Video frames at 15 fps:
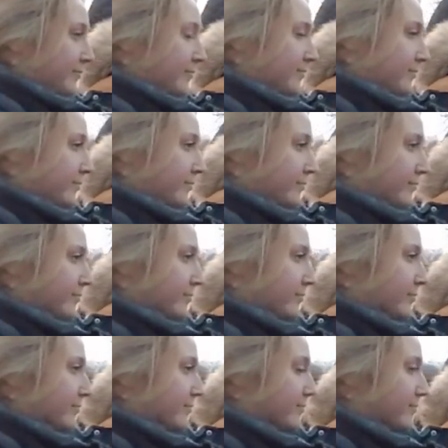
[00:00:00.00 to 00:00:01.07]

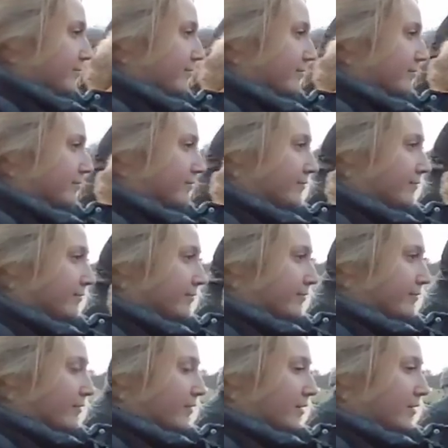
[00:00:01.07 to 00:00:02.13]

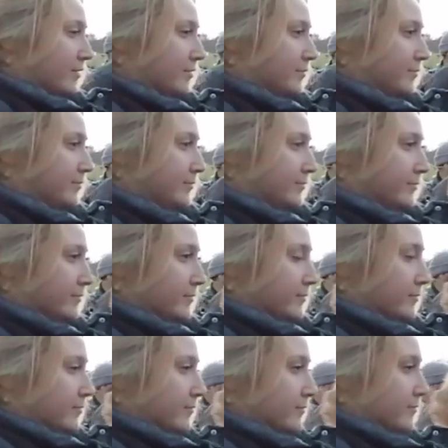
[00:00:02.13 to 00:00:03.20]

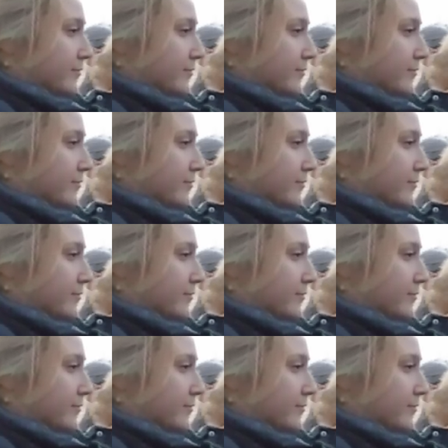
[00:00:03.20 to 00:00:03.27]
(not speaking)